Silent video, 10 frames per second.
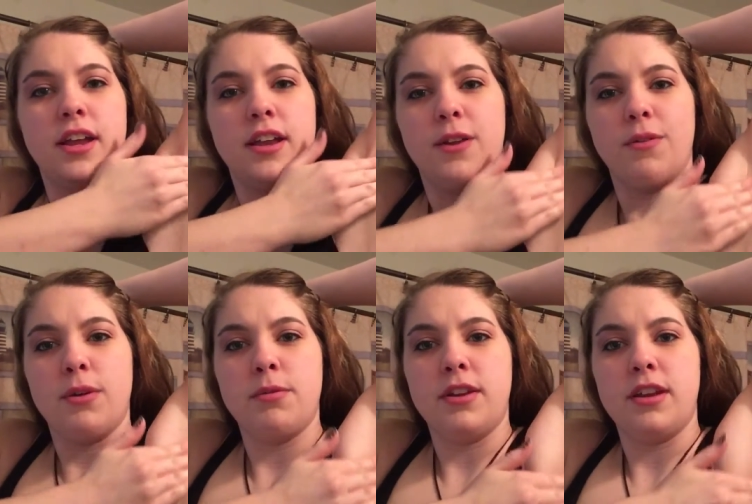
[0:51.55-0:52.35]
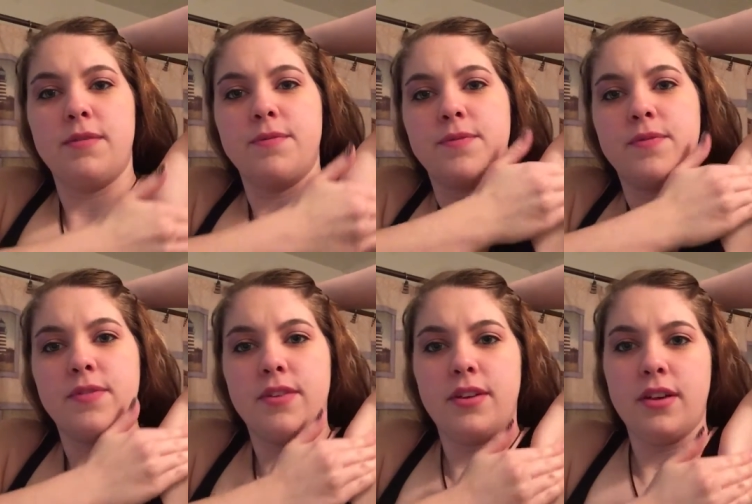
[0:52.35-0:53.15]
and you rub it in.
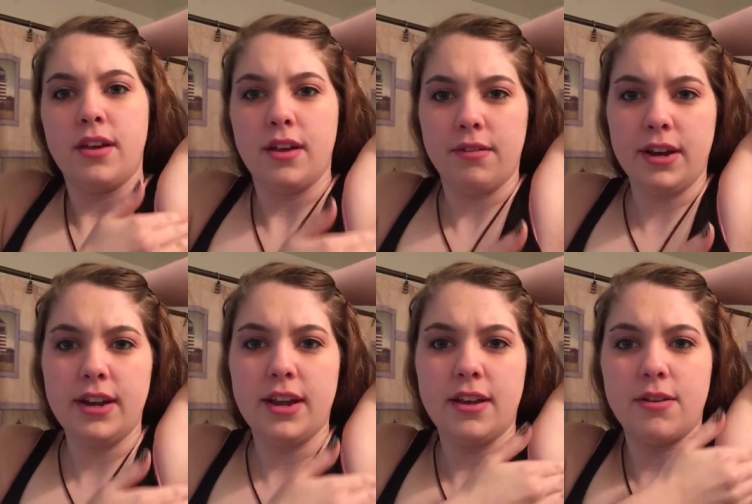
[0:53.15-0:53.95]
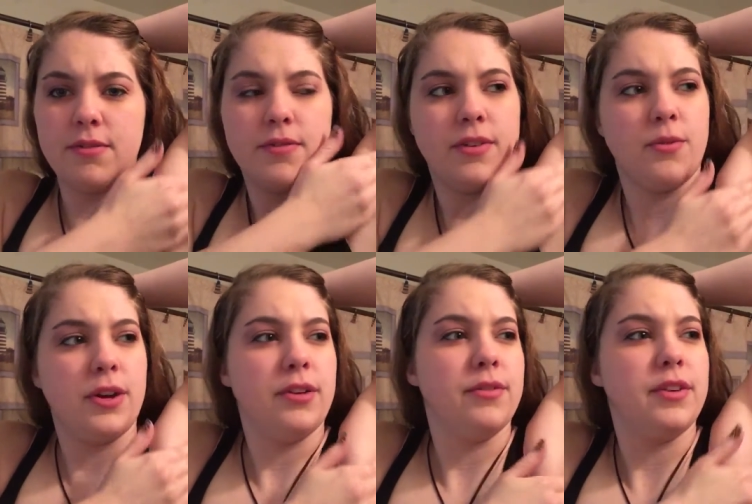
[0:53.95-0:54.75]
Right now,
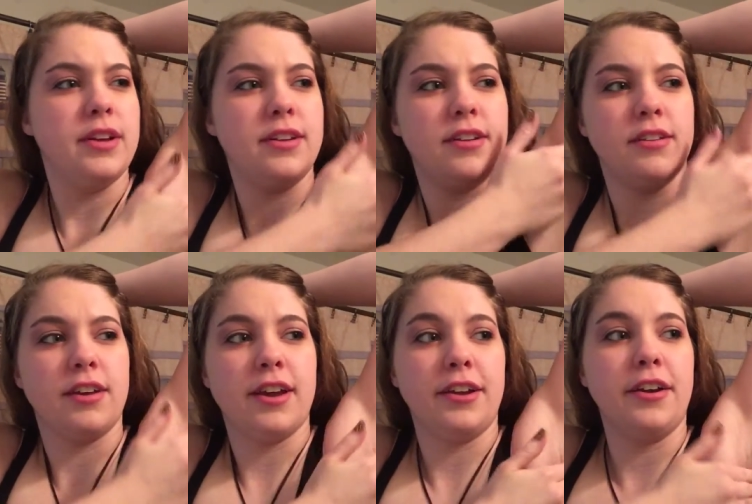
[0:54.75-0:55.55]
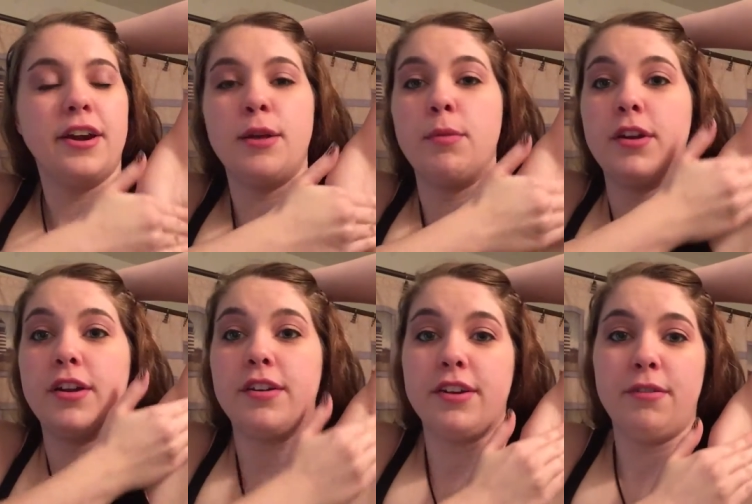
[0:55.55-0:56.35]
well, it did look kind of gray, but
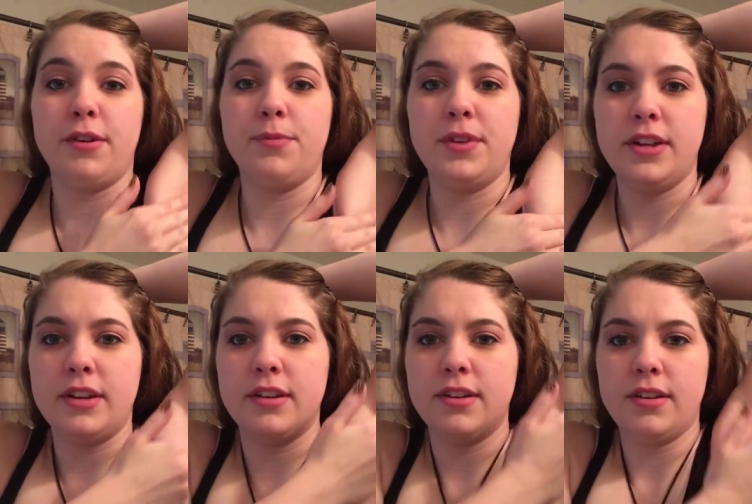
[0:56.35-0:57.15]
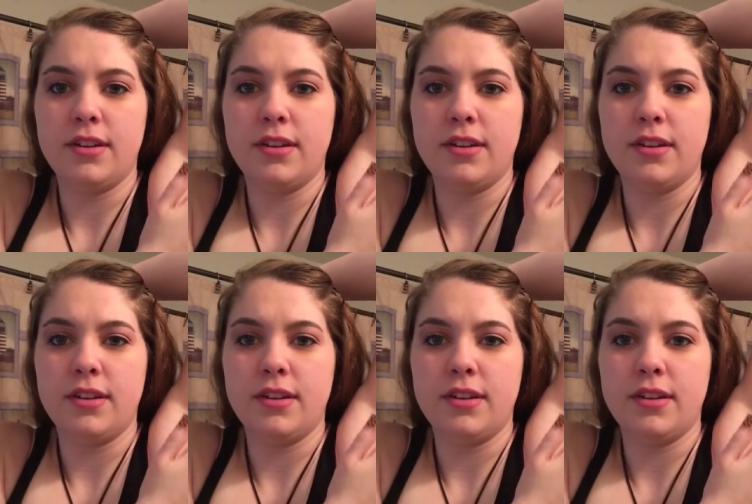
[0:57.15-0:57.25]
it already rubbed in.